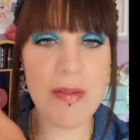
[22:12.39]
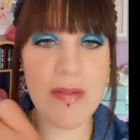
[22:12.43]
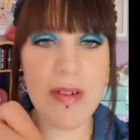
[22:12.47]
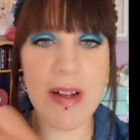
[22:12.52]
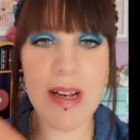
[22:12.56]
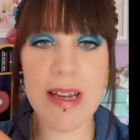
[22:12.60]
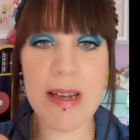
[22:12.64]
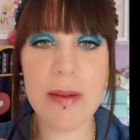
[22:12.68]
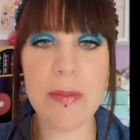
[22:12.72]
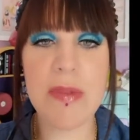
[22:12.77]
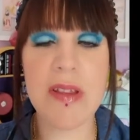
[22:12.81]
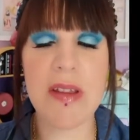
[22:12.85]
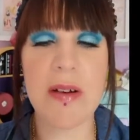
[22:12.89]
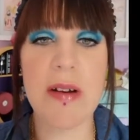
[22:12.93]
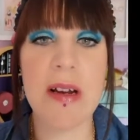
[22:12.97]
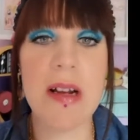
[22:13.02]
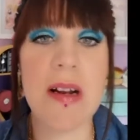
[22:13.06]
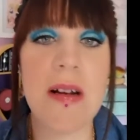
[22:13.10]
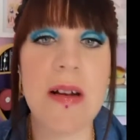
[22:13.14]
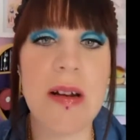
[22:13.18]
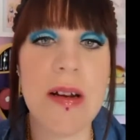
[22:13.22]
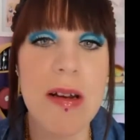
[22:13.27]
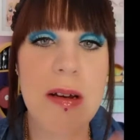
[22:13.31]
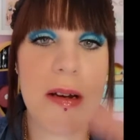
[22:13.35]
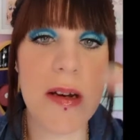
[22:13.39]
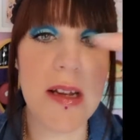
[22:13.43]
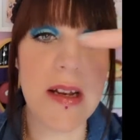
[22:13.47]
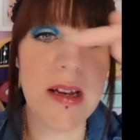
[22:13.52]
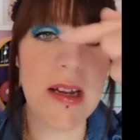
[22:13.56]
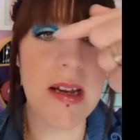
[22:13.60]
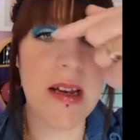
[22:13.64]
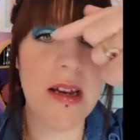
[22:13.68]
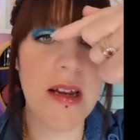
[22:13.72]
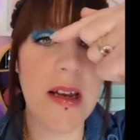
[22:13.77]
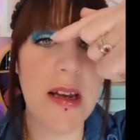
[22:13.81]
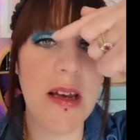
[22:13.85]
fill it in with eyeliner,
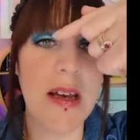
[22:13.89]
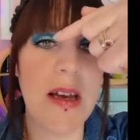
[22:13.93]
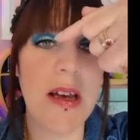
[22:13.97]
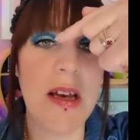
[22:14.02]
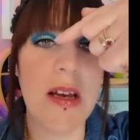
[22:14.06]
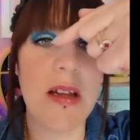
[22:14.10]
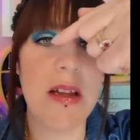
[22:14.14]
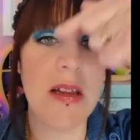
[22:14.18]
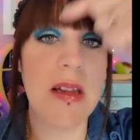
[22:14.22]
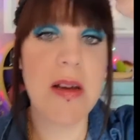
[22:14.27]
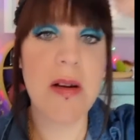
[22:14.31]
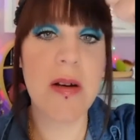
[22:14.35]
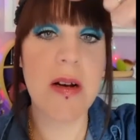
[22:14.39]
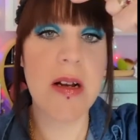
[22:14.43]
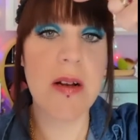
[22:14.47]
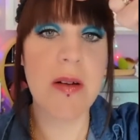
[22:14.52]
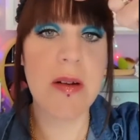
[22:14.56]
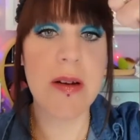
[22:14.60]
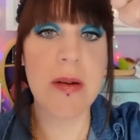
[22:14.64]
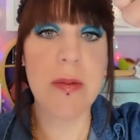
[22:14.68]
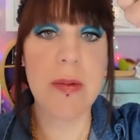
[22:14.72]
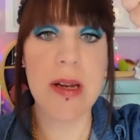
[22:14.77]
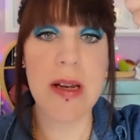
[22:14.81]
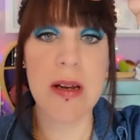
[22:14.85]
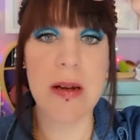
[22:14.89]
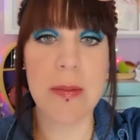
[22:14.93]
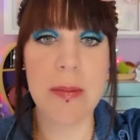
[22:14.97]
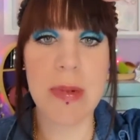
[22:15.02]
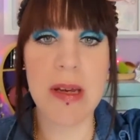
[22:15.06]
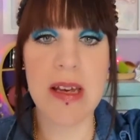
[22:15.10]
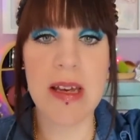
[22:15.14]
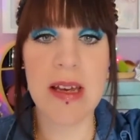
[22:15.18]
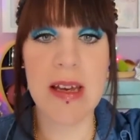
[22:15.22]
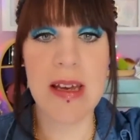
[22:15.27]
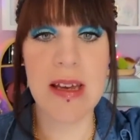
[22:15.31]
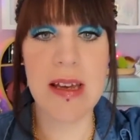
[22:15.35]
and then the eyeliner went
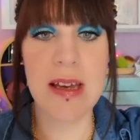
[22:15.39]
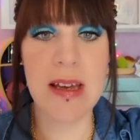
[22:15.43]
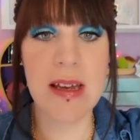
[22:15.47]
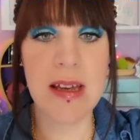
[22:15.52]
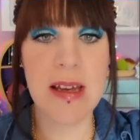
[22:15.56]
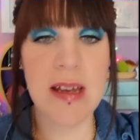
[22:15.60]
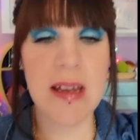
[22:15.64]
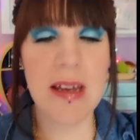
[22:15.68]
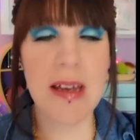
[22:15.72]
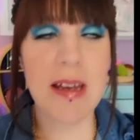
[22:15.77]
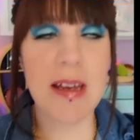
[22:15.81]
up here.